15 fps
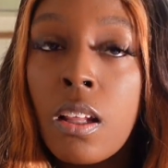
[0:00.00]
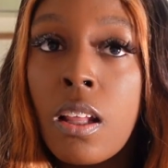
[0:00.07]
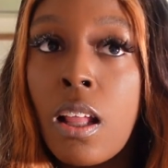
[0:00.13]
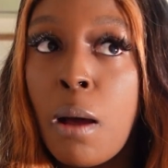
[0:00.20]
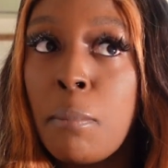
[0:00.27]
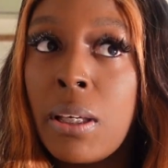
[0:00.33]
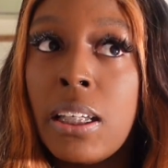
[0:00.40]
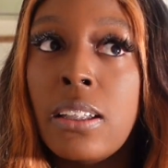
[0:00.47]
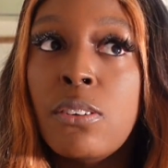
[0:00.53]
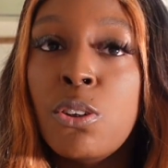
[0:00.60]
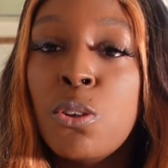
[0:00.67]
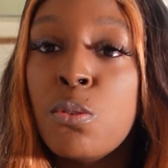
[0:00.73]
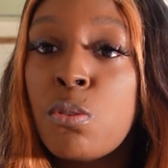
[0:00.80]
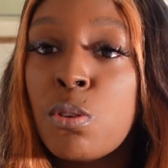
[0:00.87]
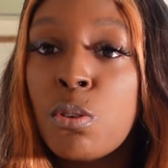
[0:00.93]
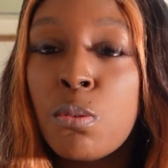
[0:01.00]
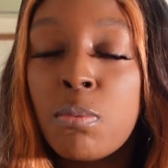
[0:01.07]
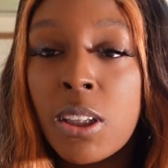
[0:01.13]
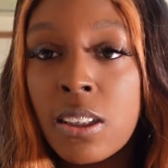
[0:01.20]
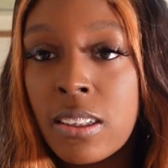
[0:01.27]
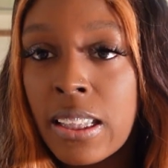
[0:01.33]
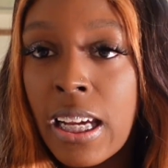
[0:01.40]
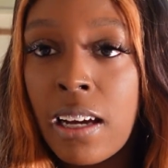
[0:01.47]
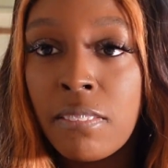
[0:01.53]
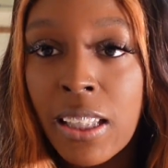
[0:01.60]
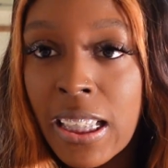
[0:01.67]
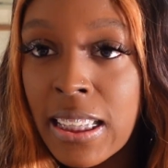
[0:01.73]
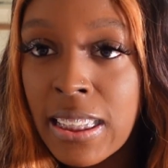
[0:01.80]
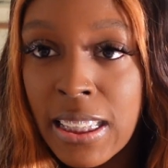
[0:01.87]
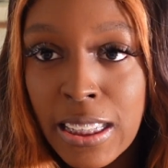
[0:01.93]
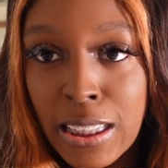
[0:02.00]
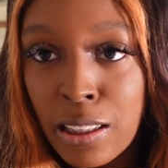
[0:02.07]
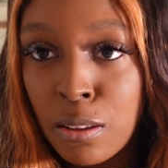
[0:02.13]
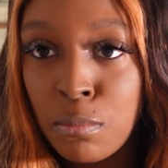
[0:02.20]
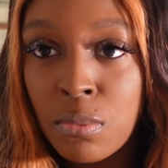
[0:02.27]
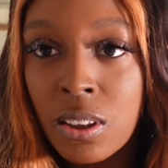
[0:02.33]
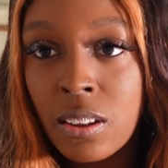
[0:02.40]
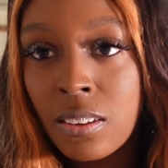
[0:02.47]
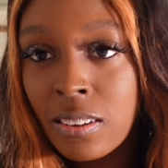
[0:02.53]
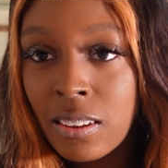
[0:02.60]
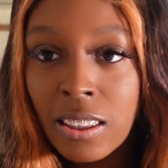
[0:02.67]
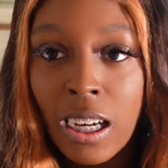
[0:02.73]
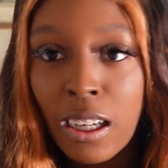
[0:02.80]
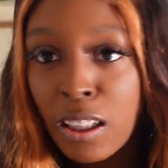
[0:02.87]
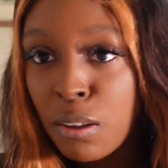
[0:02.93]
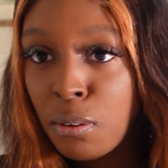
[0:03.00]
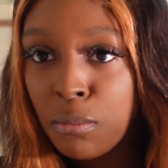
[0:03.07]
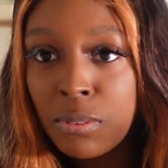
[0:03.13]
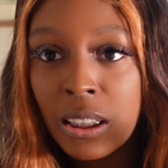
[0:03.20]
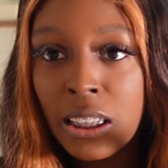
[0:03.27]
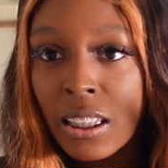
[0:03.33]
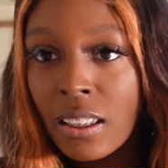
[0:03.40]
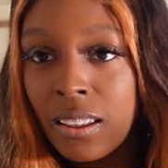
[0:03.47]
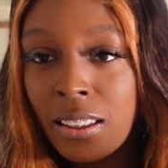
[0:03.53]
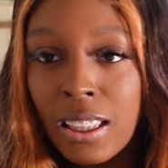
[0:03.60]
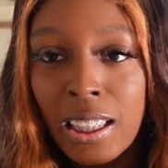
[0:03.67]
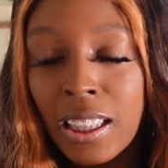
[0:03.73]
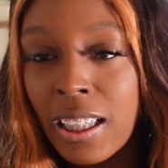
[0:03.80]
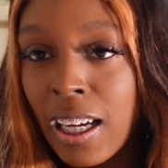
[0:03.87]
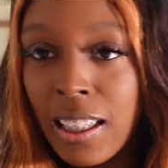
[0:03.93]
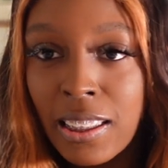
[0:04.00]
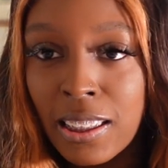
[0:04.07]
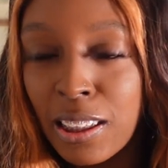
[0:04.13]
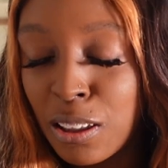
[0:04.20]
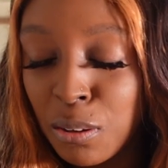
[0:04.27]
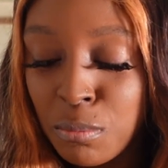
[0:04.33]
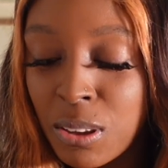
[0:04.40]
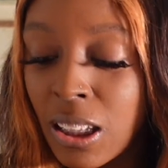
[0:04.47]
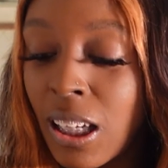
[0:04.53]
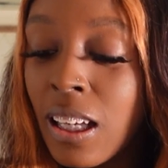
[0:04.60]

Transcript: I mean, YouTube doesn't have like DMs. Y'all get what I'm saying? They ain't got DMs.